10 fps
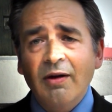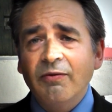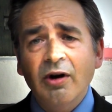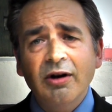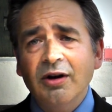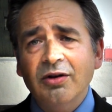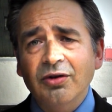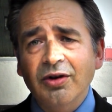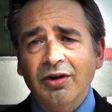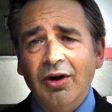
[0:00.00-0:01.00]
Very little
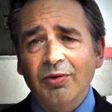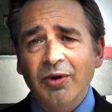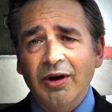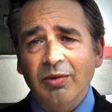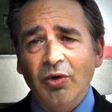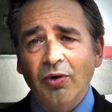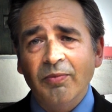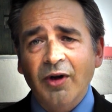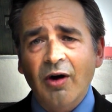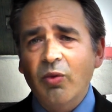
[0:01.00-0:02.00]
can cope anymore.
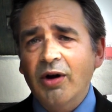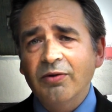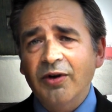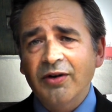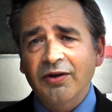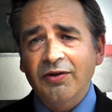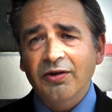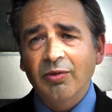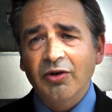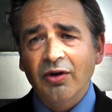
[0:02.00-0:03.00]
Our welfare
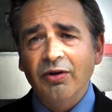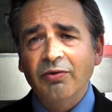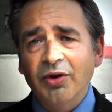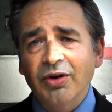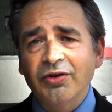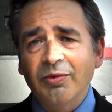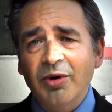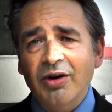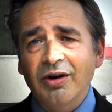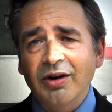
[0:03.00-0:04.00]
system is on the verge of
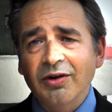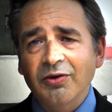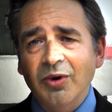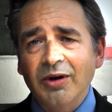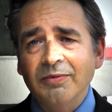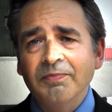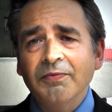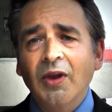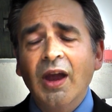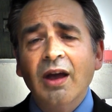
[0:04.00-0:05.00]
buckling as well.
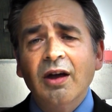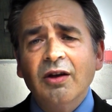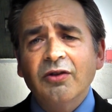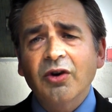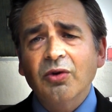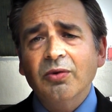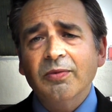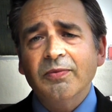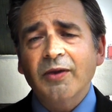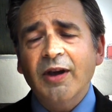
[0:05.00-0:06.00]
So
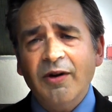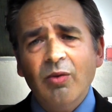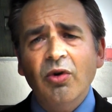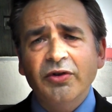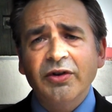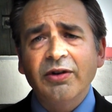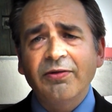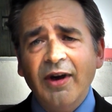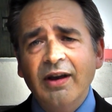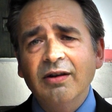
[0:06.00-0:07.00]
if I want to
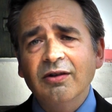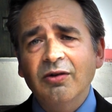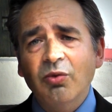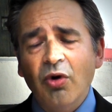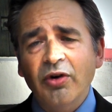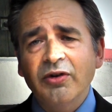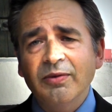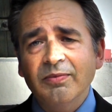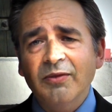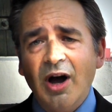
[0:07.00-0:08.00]
defend what
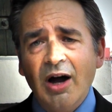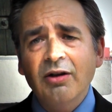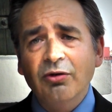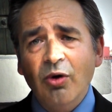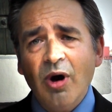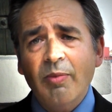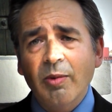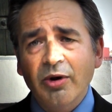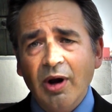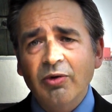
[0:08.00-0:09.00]
I grew up
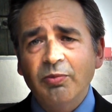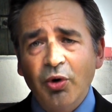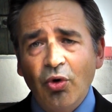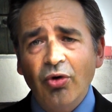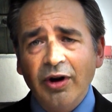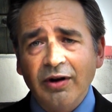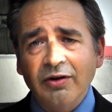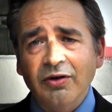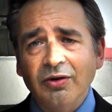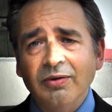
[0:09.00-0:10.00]
in, what I was born
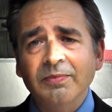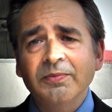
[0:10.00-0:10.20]
into,